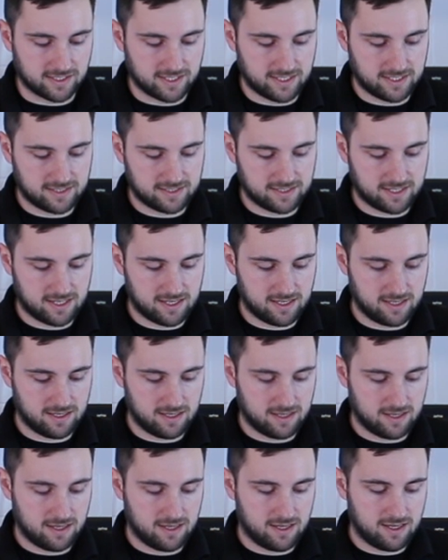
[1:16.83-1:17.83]
this
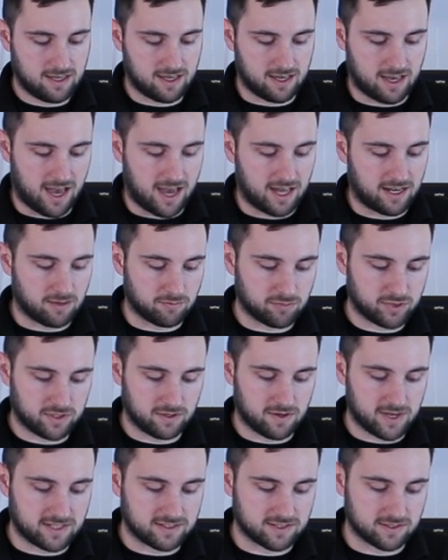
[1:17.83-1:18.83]
and
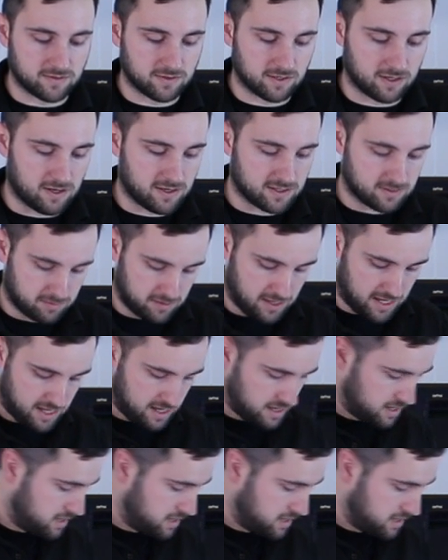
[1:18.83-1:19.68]
apply it to your glass plate.